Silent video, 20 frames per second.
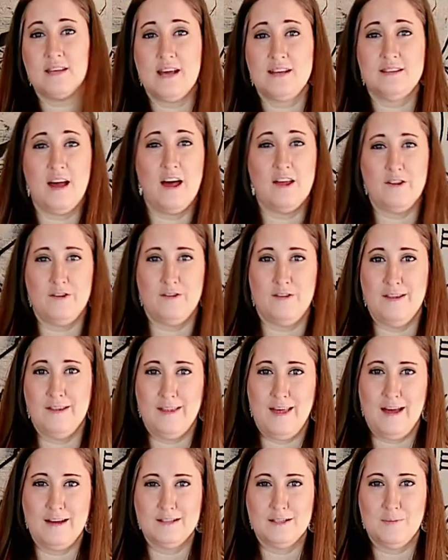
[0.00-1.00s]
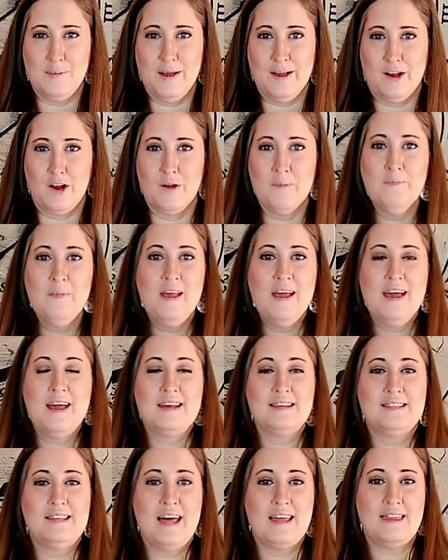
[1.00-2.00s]
size, other than that it's bigger,
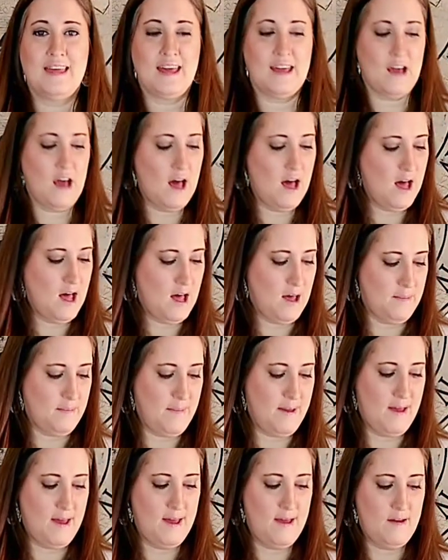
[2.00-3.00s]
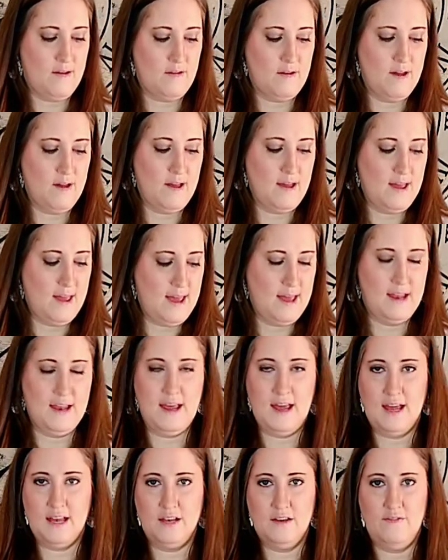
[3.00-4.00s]
is that they come in
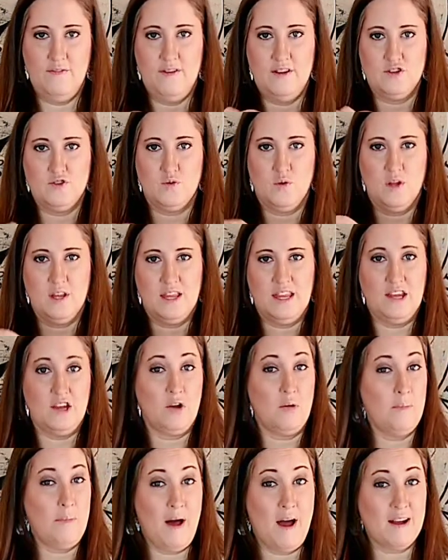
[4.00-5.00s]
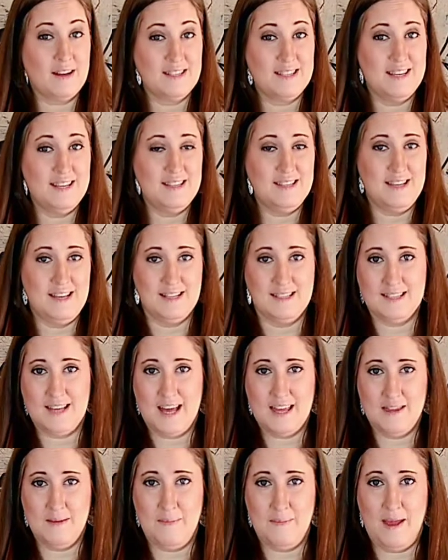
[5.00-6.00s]
individual little boxes
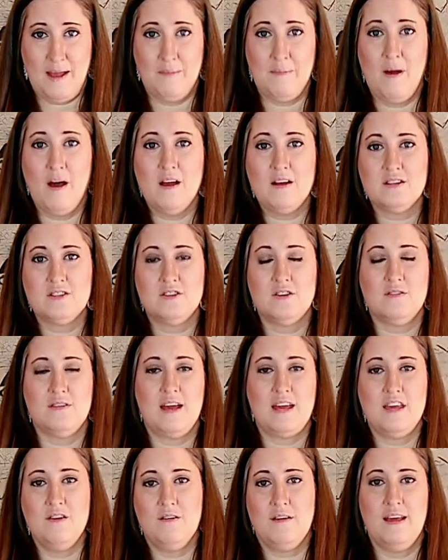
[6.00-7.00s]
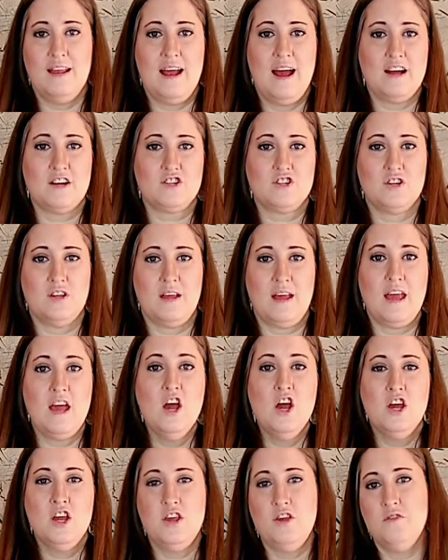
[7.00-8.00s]
inside the main box so that you can actually
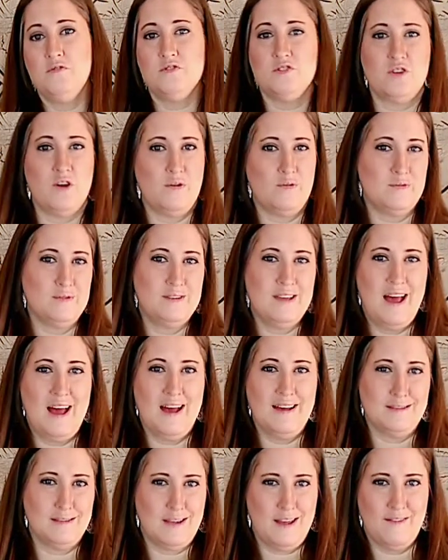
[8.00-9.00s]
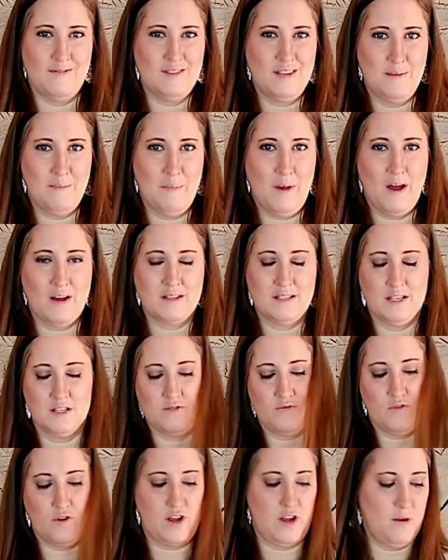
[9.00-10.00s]
use those as gifting boxes
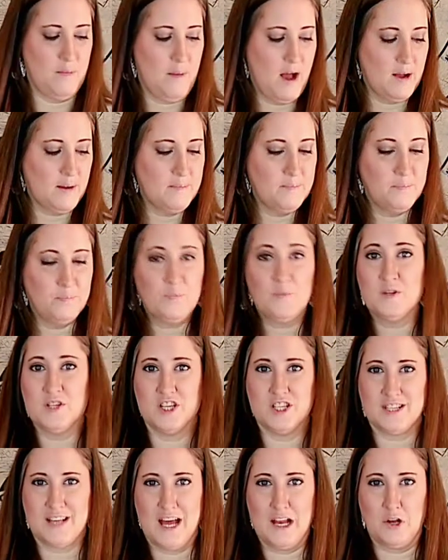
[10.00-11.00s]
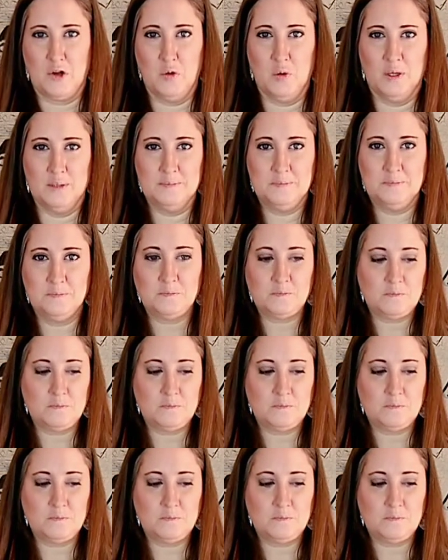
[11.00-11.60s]
for your mug, which is kind of cool.